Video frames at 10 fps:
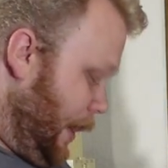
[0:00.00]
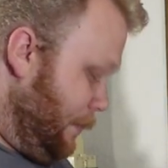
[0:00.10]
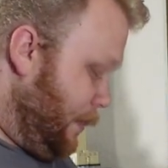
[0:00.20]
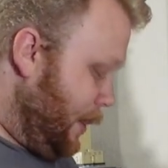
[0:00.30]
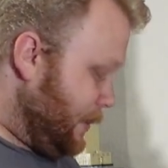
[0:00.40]

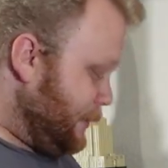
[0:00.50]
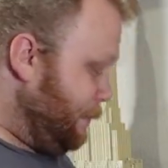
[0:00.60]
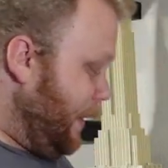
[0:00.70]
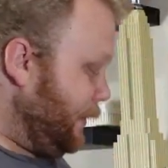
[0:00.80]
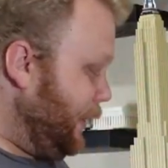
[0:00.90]
I'm not
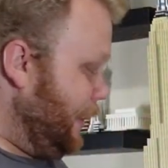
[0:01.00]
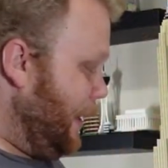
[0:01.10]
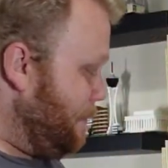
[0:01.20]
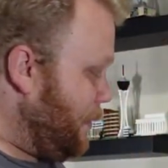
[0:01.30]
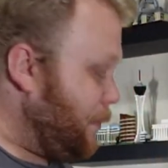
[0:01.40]
expecting
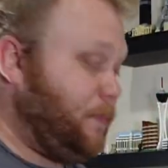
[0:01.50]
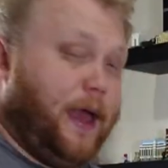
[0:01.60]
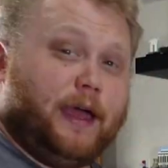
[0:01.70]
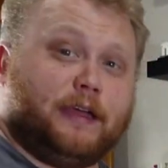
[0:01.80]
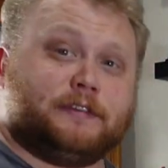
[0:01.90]
numbered
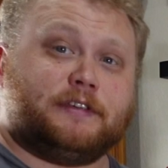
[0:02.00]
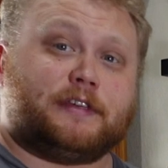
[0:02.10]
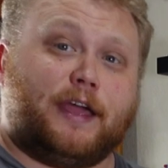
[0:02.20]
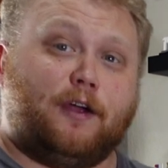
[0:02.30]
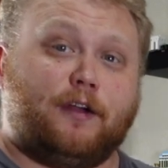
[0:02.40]
bags because
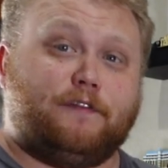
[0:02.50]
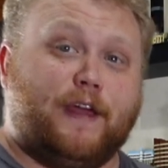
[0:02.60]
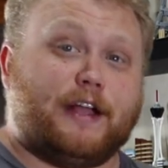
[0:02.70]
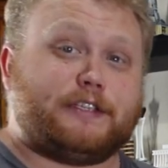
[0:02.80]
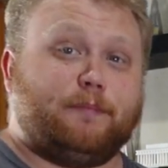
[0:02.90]
I heard
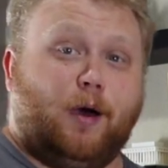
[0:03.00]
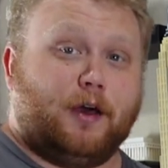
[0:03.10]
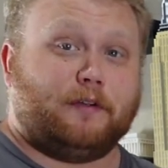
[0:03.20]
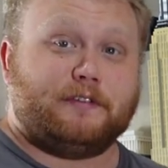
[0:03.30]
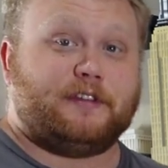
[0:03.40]
advanced
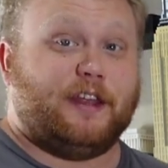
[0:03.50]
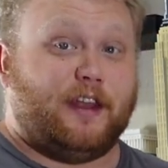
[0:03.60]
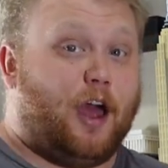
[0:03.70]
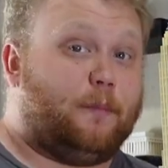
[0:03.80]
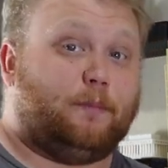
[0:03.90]
models did
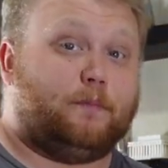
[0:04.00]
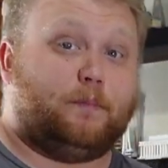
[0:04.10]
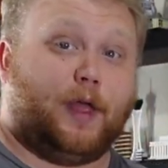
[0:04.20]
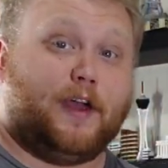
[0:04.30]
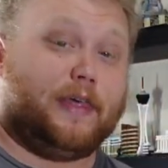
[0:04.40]
not
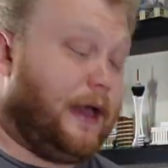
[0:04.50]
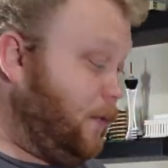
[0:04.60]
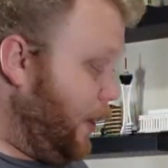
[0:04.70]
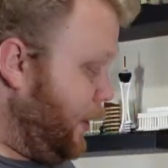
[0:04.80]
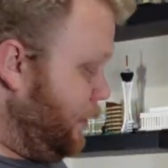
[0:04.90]
play that
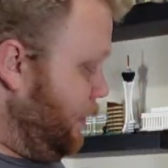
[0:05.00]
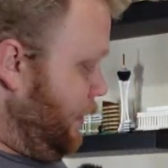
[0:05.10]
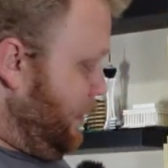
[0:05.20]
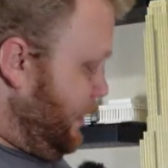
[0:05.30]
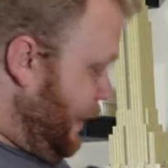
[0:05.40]
way.
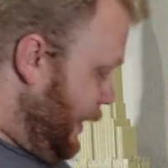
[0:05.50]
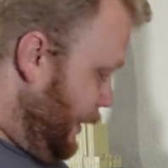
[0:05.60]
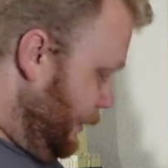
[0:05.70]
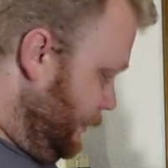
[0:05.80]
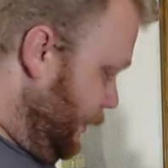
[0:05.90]

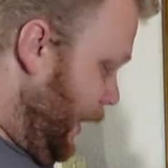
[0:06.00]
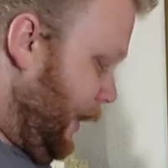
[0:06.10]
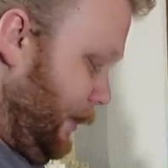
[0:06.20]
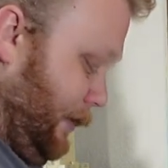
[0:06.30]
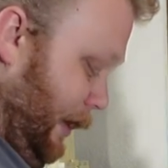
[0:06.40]
And I
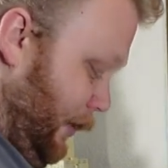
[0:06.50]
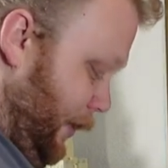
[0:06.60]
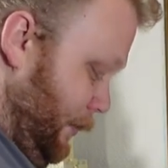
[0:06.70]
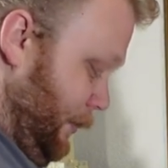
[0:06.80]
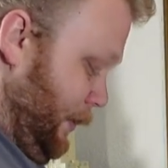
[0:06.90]
can tell
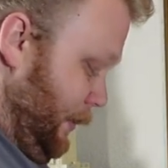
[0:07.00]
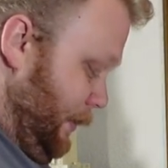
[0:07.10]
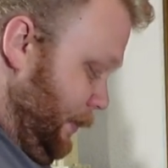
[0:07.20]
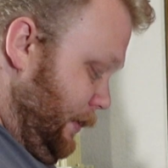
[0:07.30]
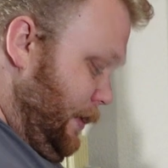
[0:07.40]
you,
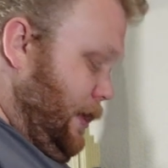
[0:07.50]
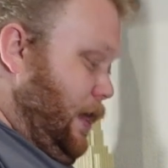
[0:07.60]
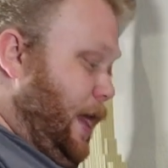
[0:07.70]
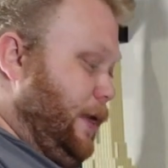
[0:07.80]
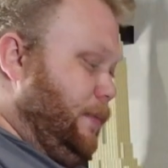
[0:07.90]

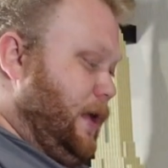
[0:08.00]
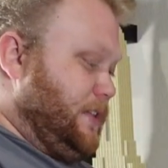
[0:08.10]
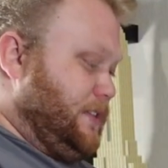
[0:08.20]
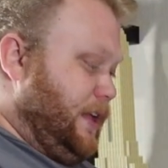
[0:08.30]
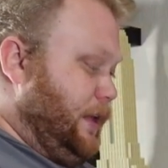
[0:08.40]
I am
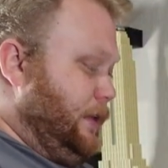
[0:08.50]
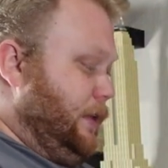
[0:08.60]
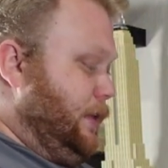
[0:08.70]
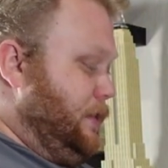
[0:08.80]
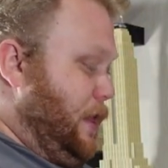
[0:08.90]
not seeing
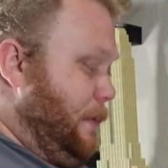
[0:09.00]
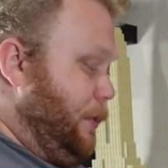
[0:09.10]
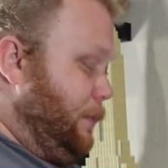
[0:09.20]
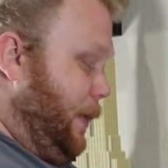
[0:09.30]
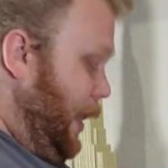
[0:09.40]

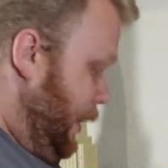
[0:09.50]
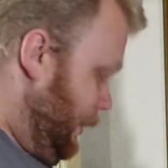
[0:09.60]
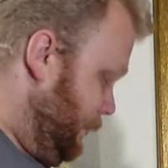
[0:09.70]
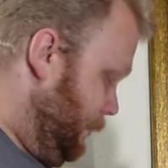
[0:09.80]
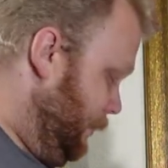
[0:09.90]
numbered
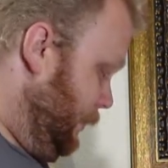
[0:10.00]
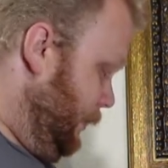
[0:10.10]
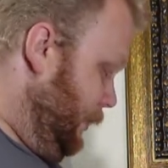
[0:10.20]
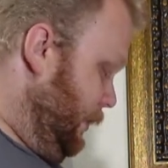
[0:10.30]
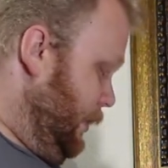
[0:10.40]
bags.
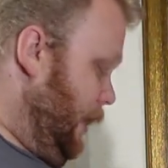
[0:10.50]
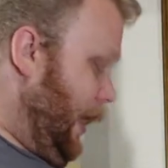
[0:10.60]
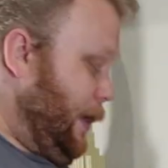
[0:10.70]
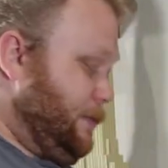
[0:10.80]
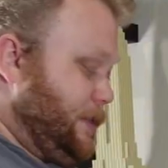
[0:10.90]

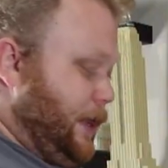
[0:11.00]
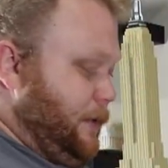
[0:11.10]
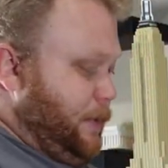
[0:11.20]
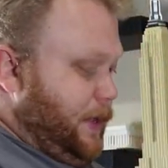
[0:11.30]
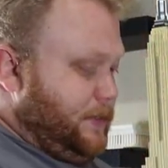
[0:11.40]
I am seeing
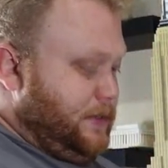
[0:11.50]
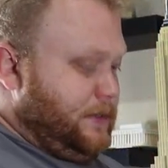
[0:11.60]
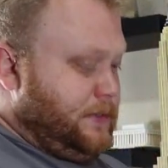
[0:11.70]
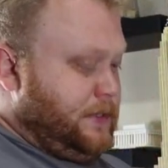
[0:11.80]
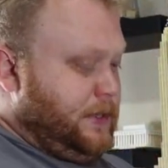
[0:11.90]

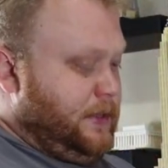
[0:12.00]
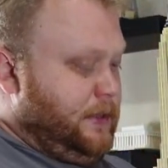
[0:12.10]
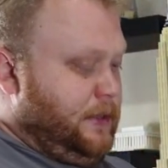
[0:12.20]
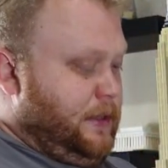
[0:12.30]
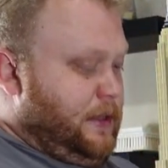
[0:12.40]
pieces
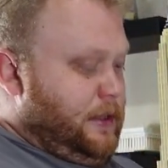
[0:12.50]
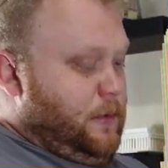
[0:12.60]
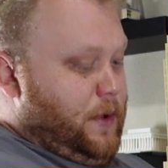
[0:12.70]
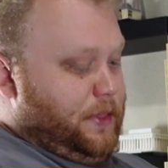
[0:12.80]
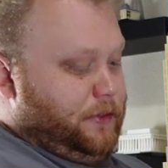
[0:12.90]

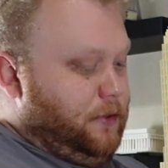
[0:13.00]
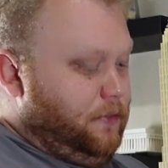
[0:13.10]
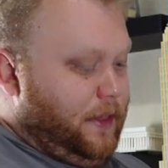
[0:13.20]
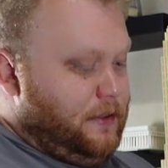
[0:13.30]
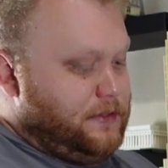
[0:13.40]
with a
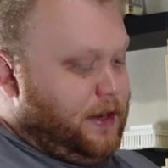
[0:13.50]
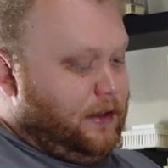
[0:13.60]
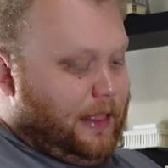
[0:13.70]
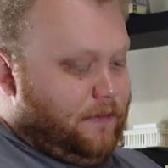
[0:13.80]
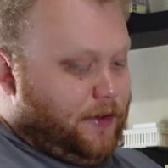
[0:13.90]

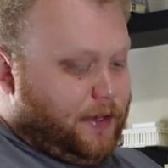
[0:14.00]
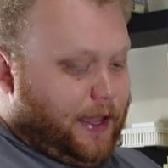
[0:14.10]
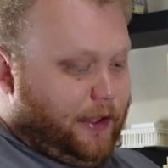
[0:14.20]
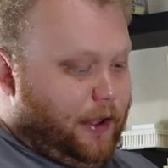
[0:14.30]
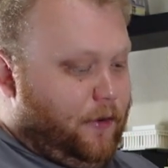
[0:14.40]
2011
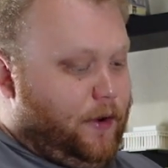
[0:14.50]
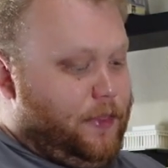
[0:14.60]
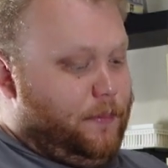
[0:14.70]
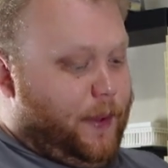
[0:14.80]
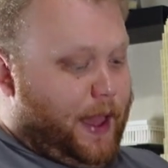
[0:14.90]
date code
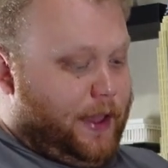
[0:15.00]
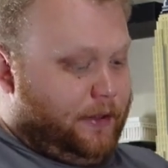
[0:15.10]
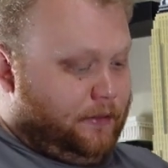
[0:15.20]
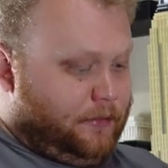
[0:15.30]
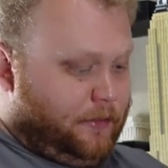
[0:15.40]
on the
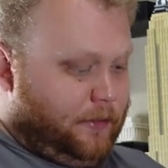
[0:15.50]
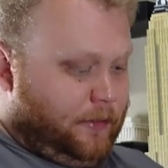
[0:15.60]
bags.